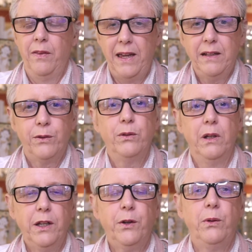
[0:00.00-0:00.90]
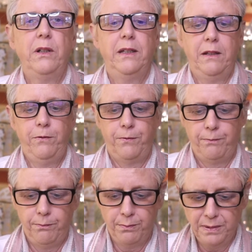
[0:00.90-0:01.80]
they literally
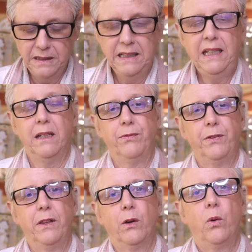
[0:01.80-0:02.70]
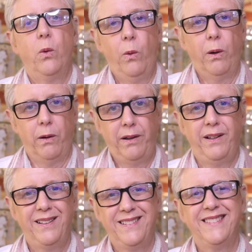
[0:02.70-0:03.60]
believe in the core,
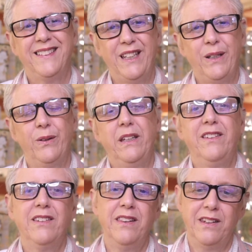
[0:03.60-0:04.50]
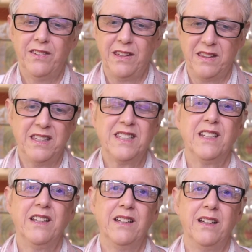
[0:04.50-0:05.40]
at least at this
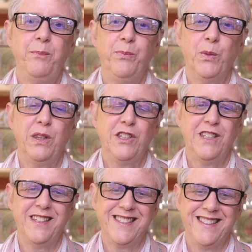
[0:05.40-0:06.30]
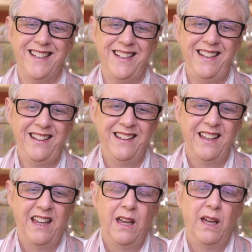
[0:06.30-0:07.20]
time when she did the study,
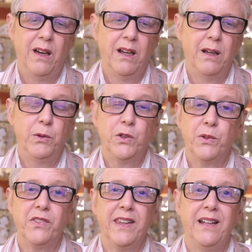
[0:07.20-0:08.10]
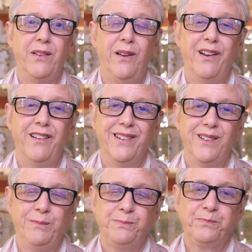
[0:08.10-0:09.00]
which wasn't that long ago,